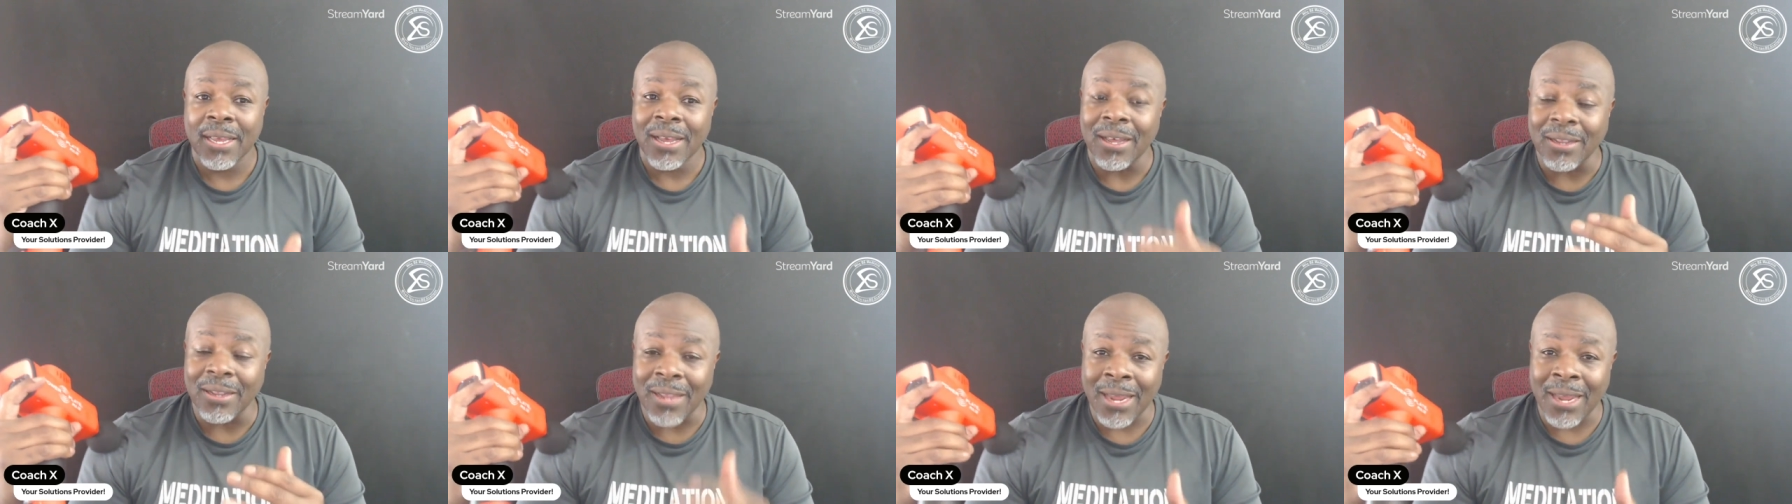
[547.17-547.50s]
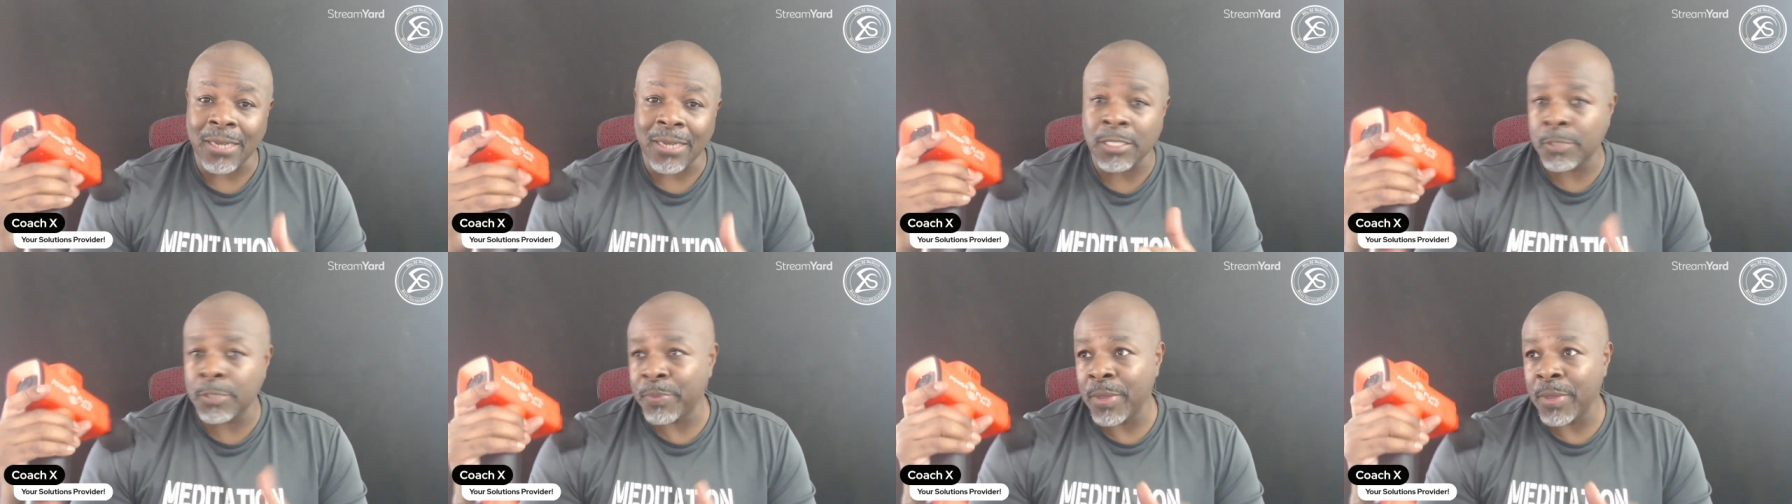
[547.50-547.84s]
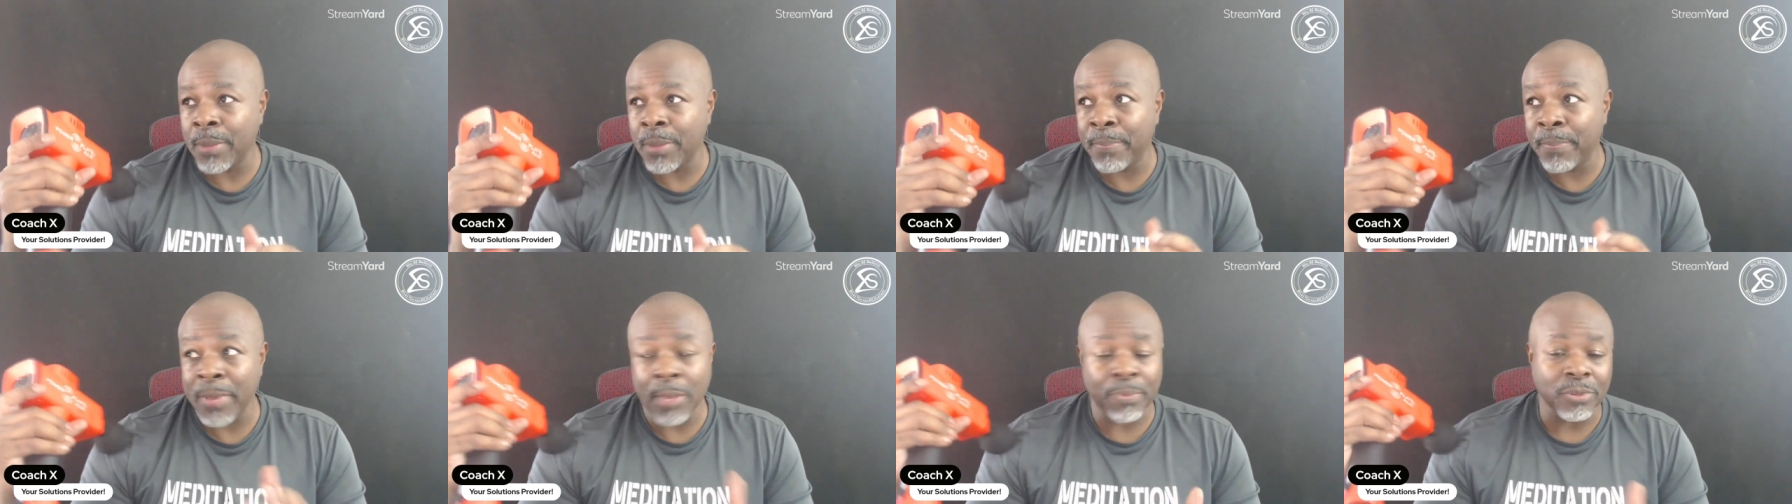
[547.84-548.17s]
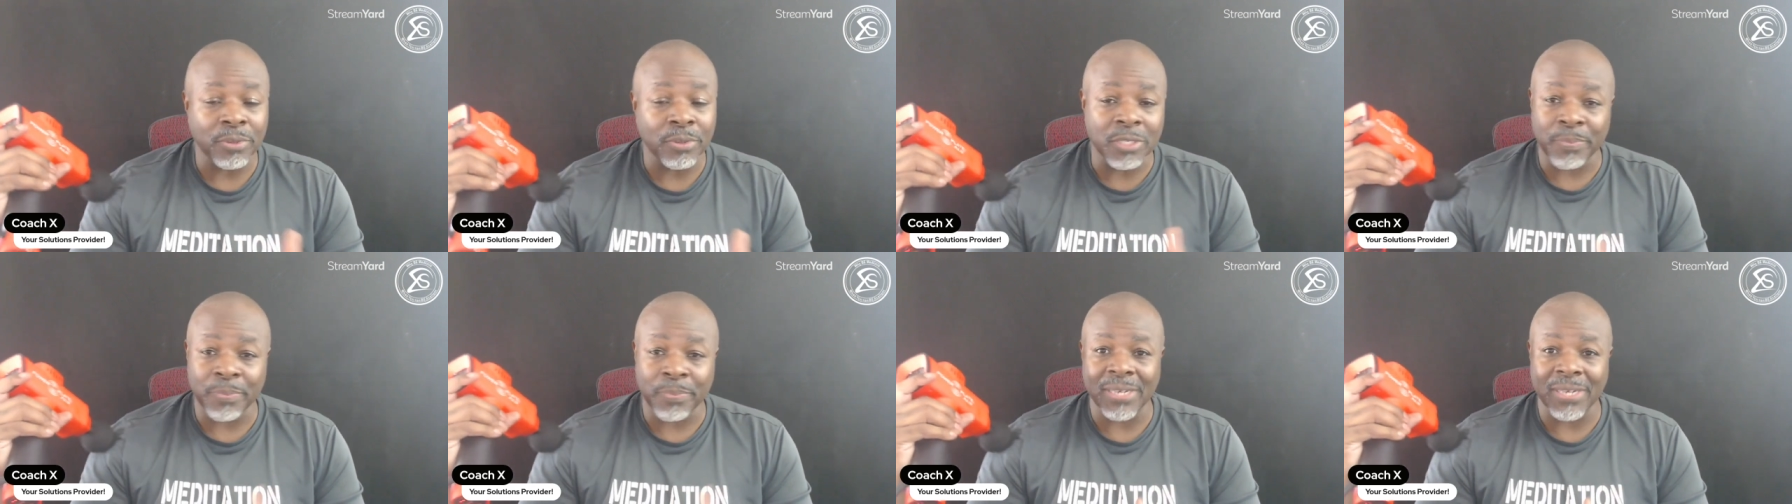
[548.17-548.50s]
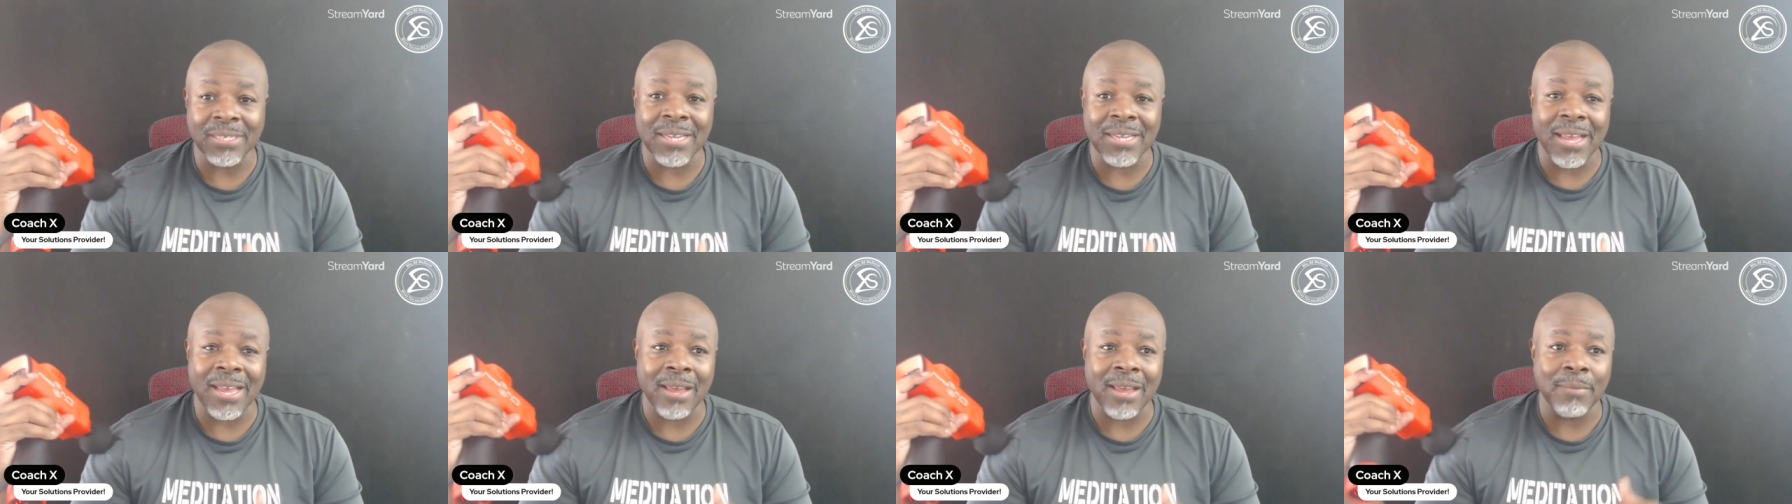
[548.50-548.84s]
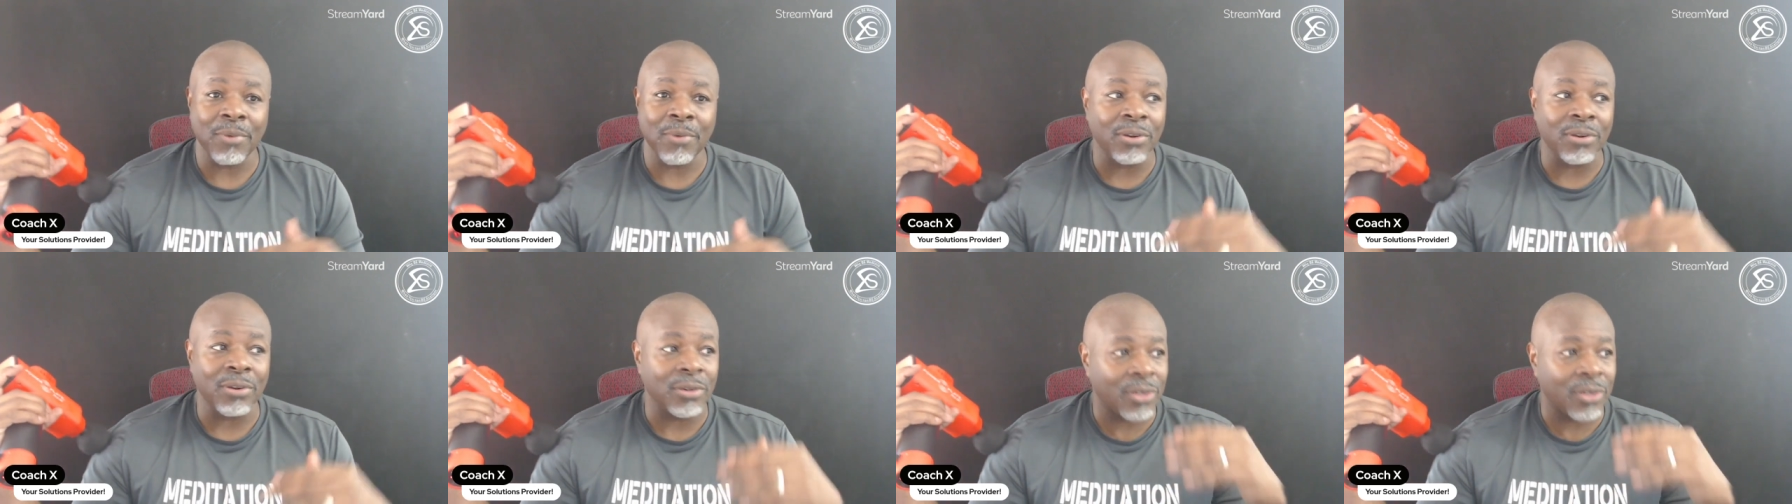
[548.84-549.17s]
A lot of people spend time
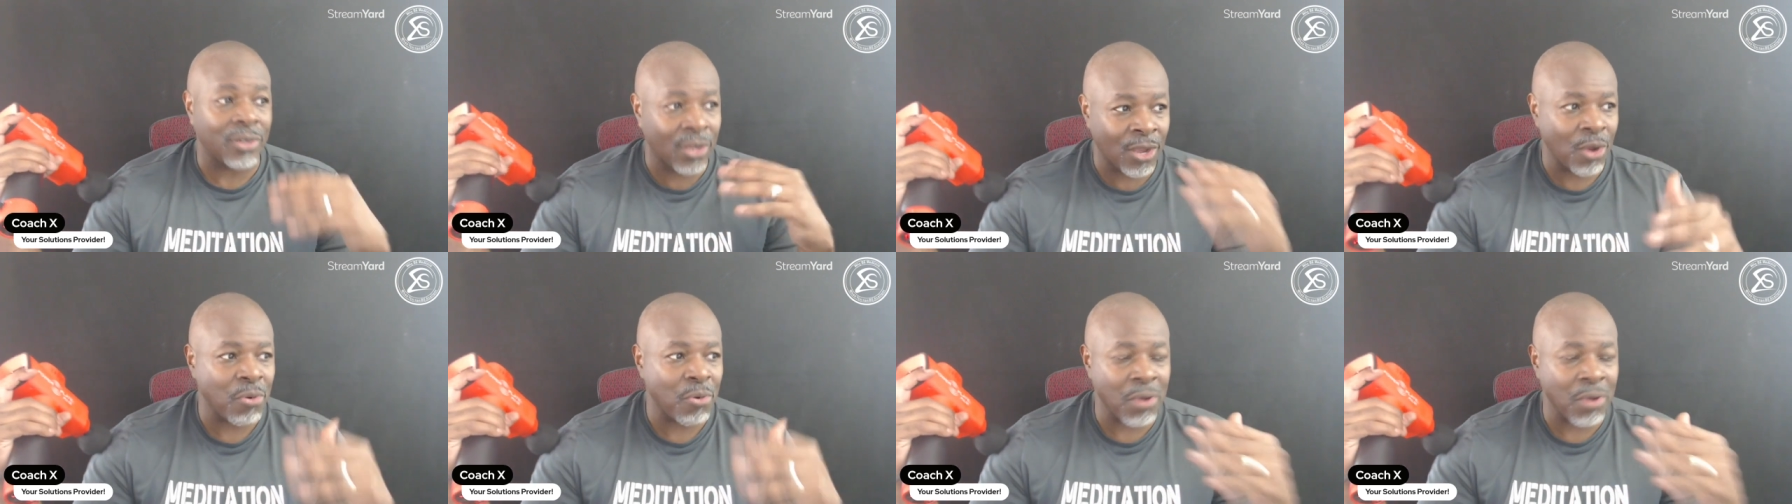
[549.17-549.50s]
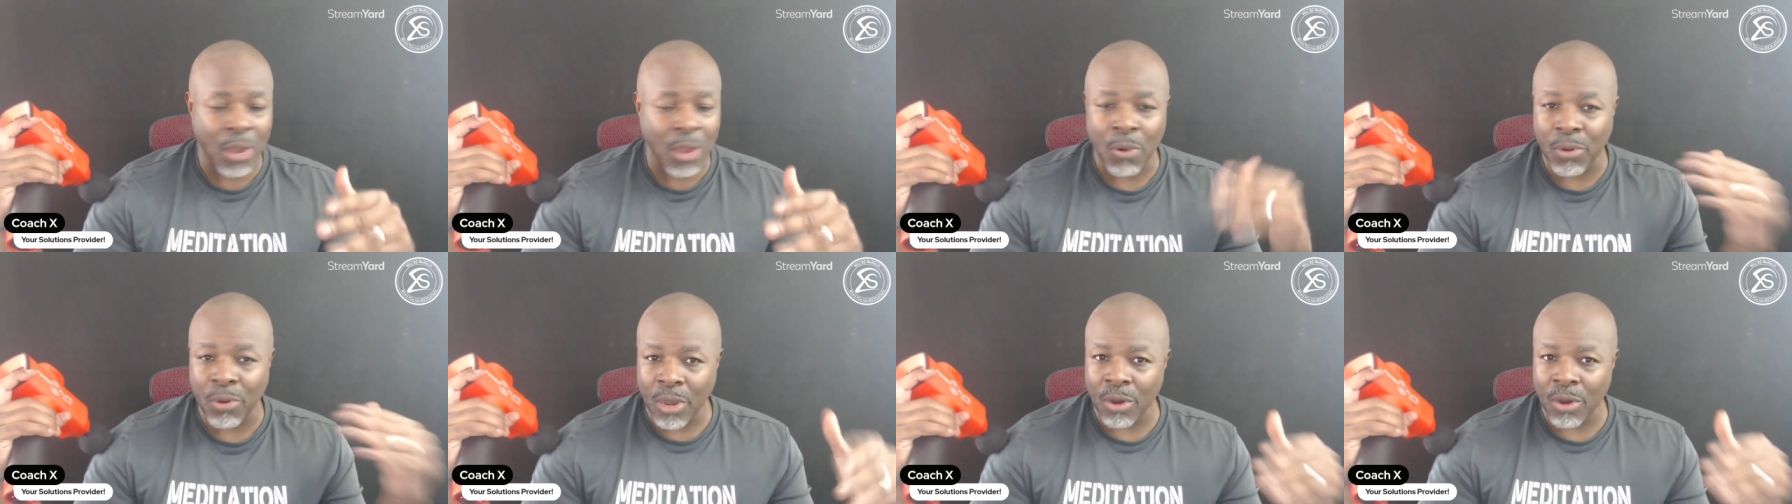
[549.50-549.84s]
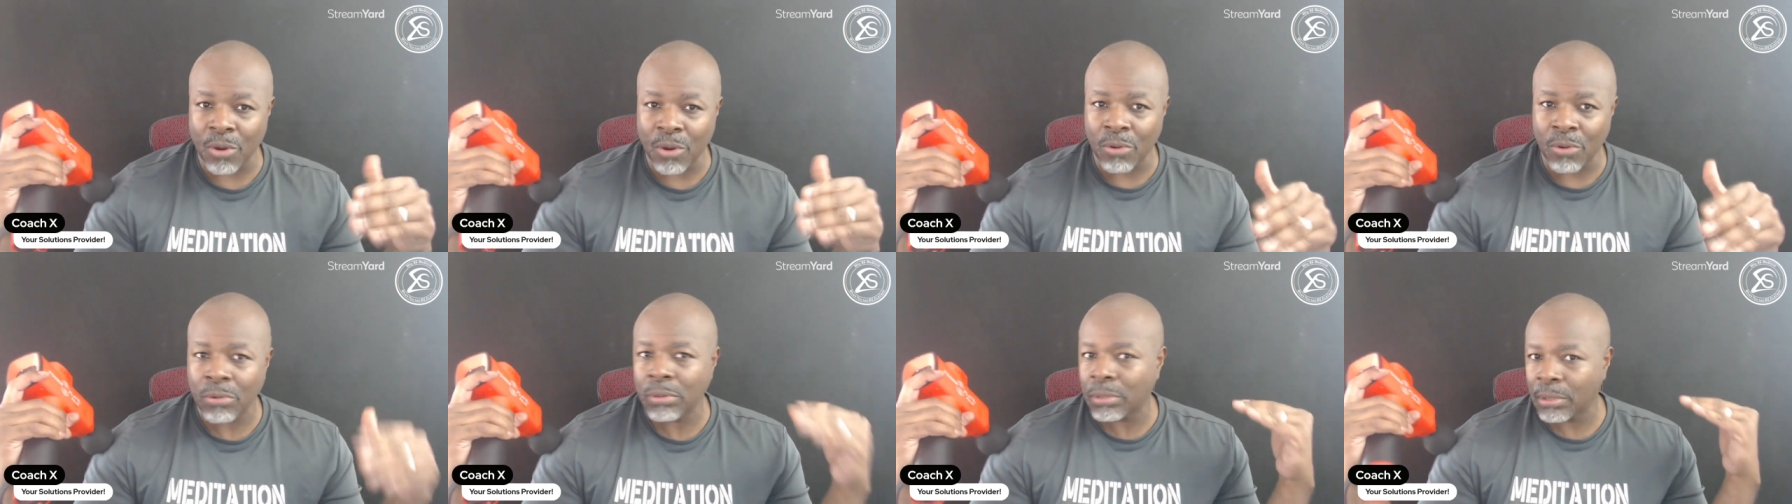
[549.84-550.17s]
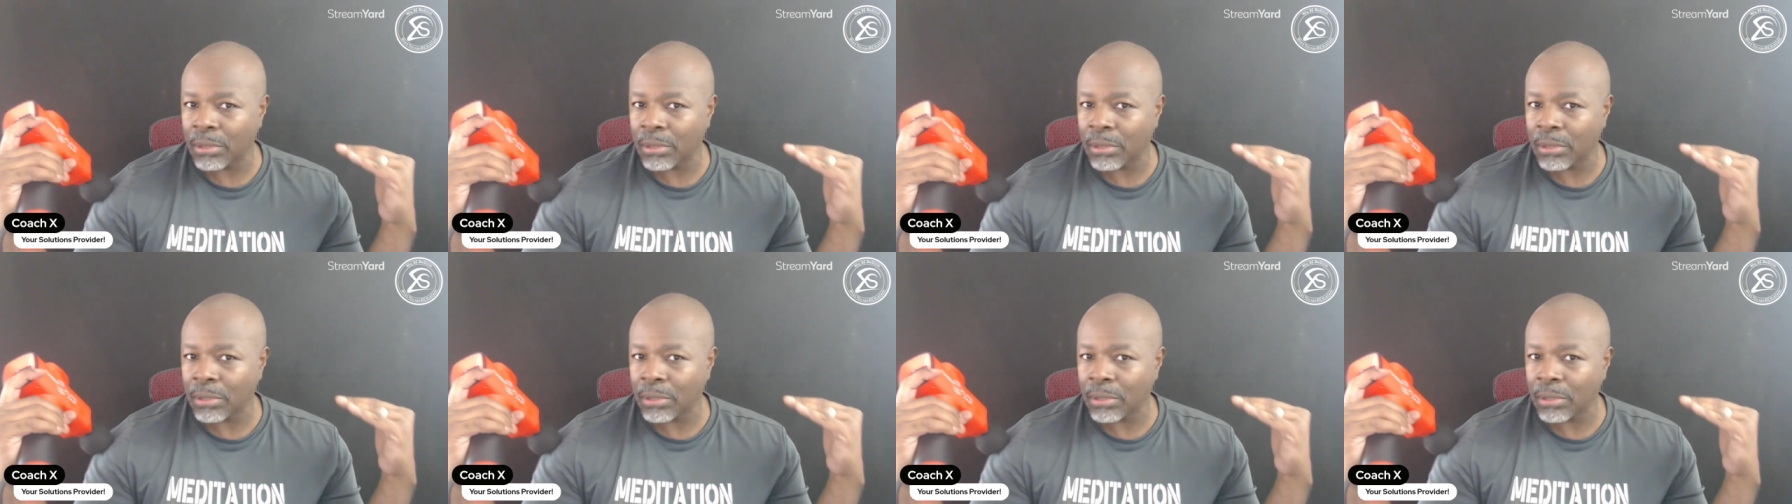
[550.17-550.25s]
on go, go, go,